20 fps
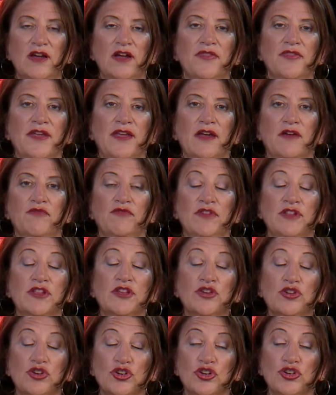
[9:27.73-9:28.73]
They have really
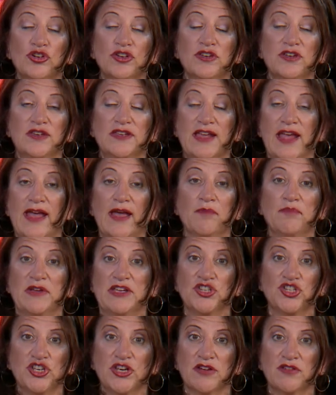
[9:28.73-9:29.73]
good camping
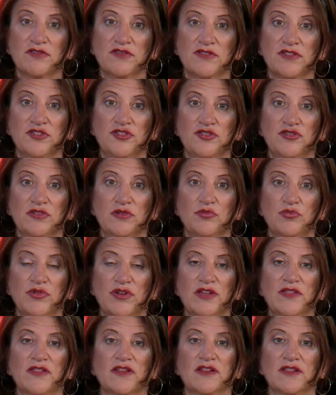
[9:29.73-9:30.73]
chairs that you can
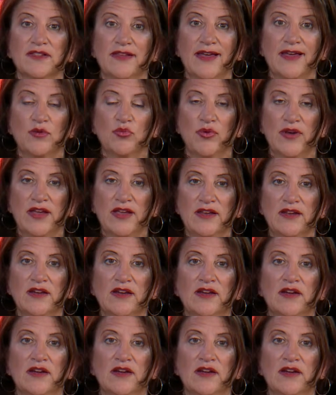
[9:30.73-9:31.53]
bring that are lightweight.